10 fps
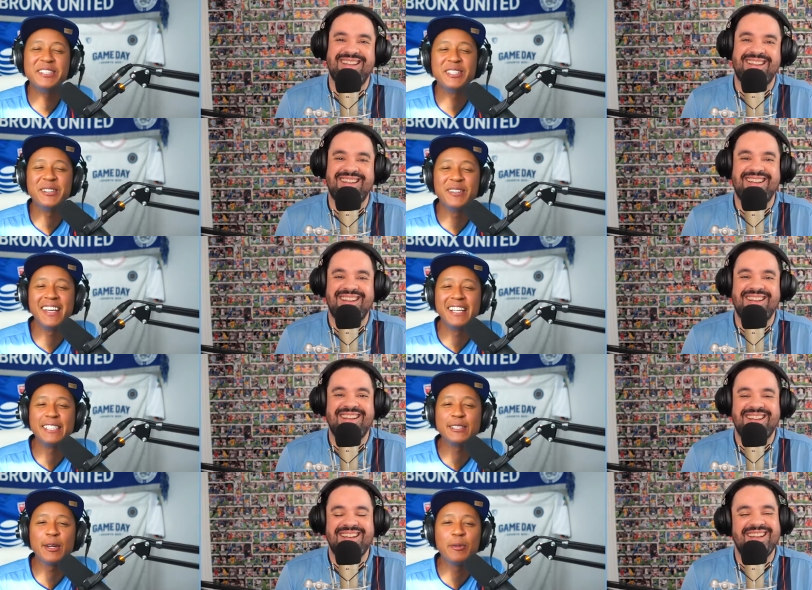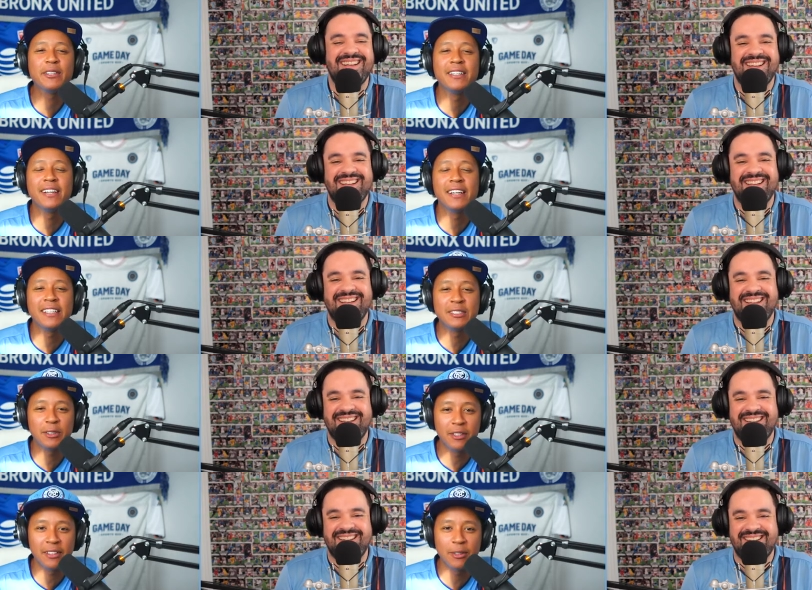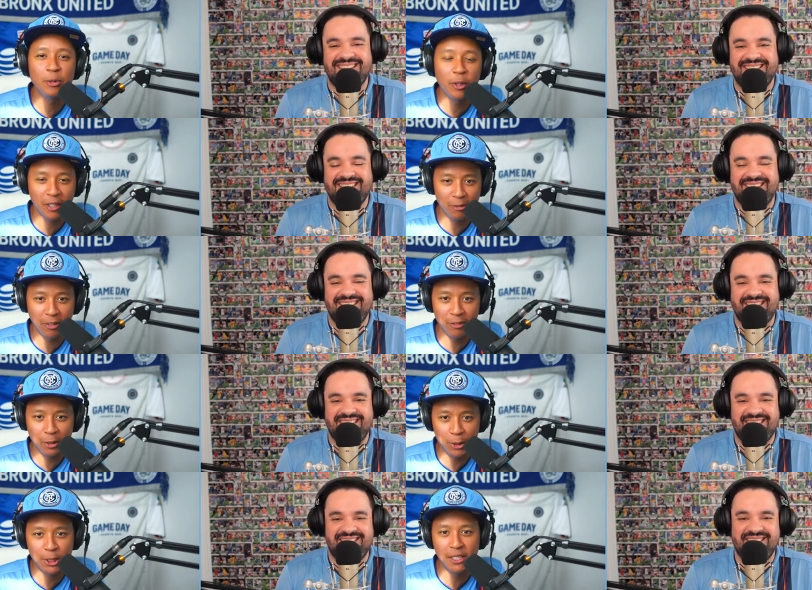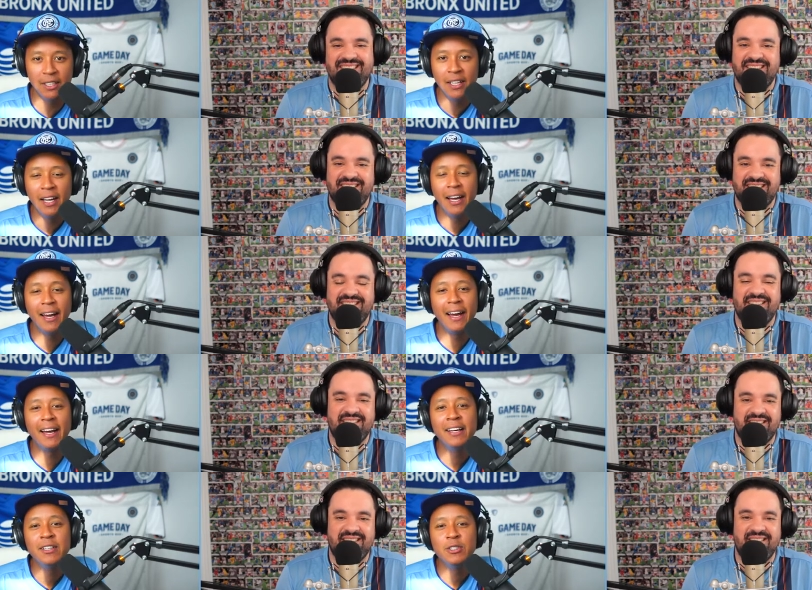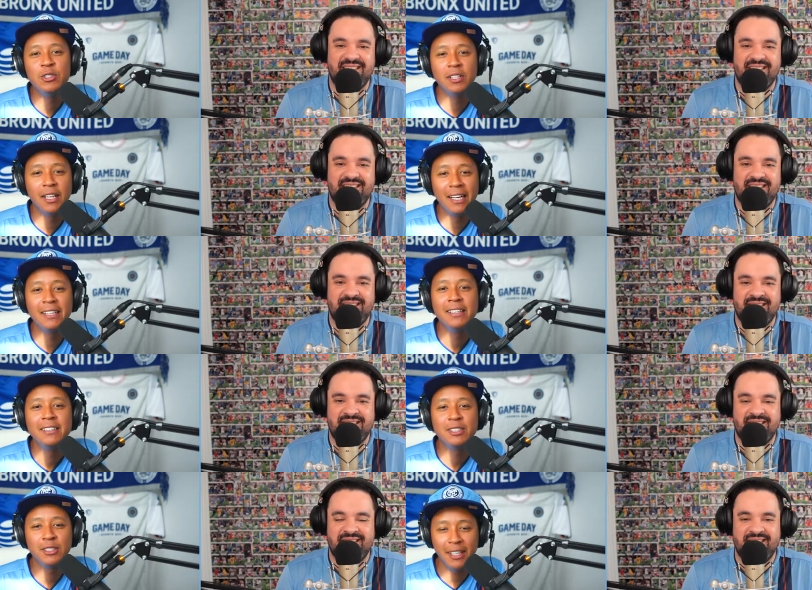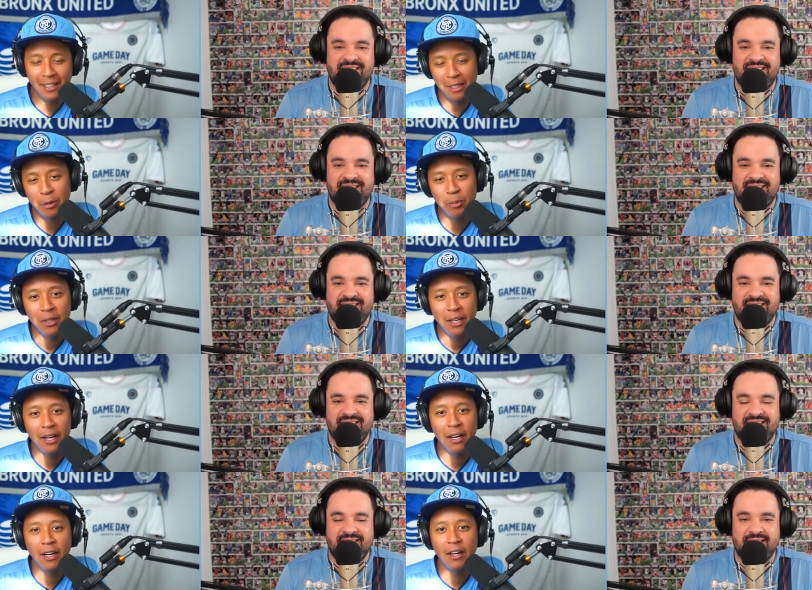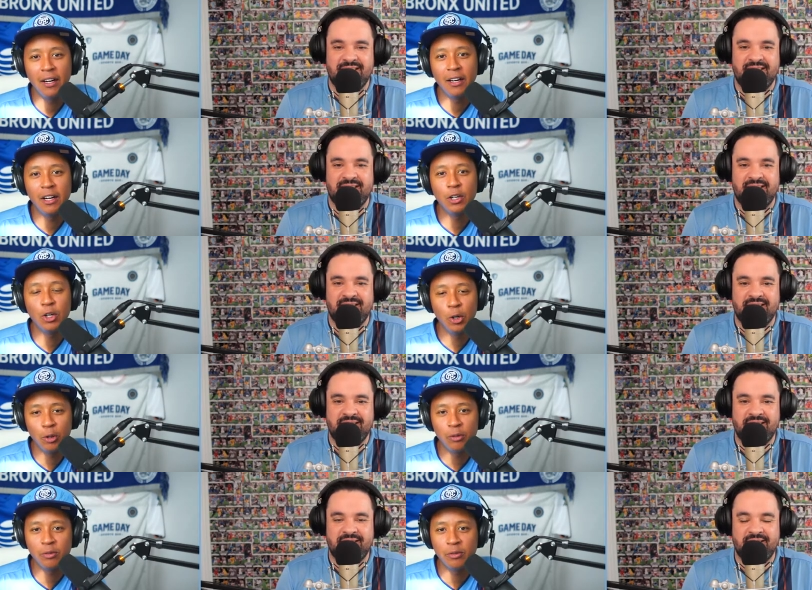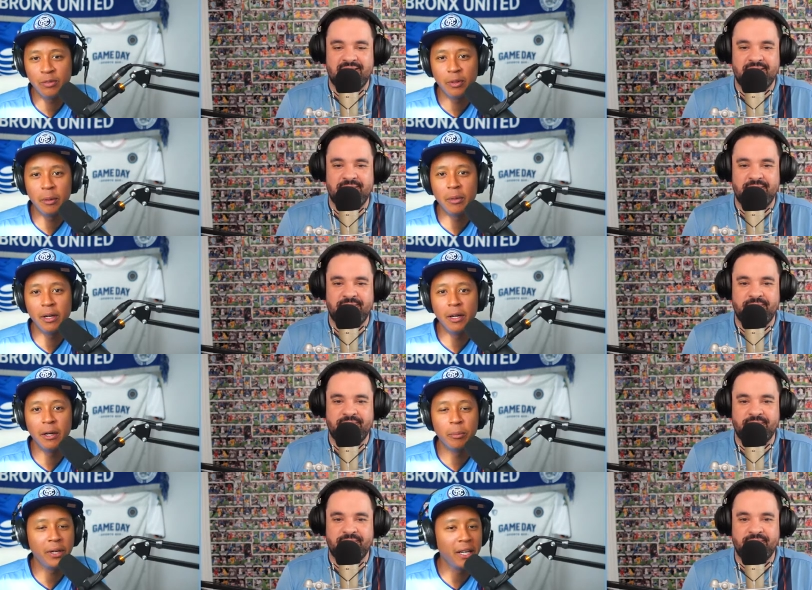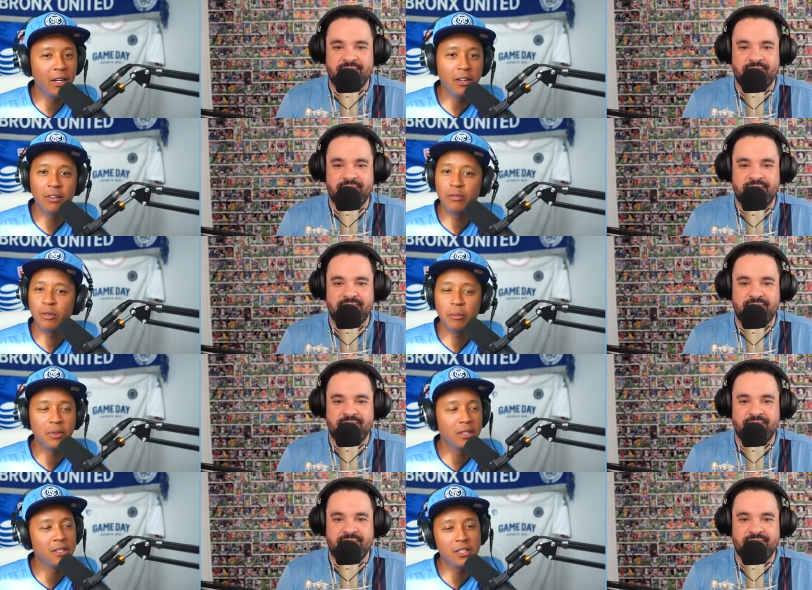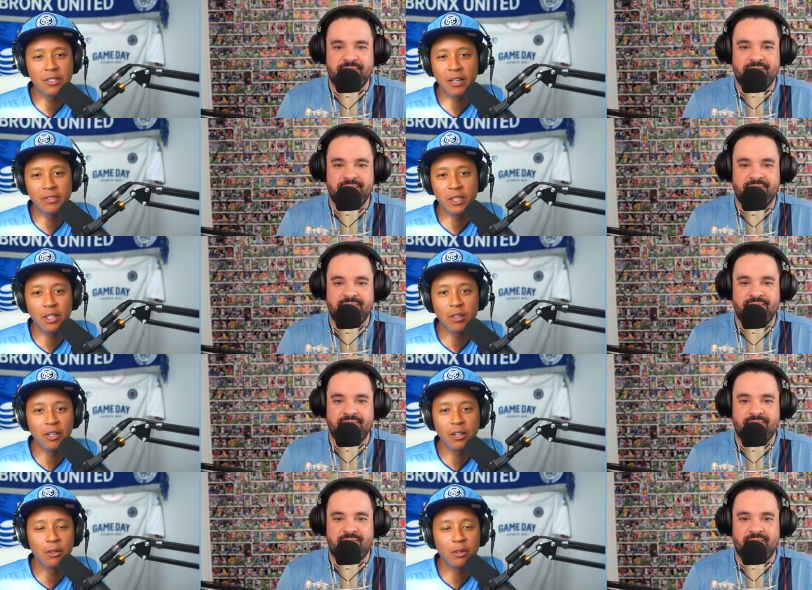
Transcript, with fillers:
Speaker 1: so yeah, let's start with the against the New England Revolution at Gillette Stadium. Uh, a, goal from a, Héber from just obviously a, a,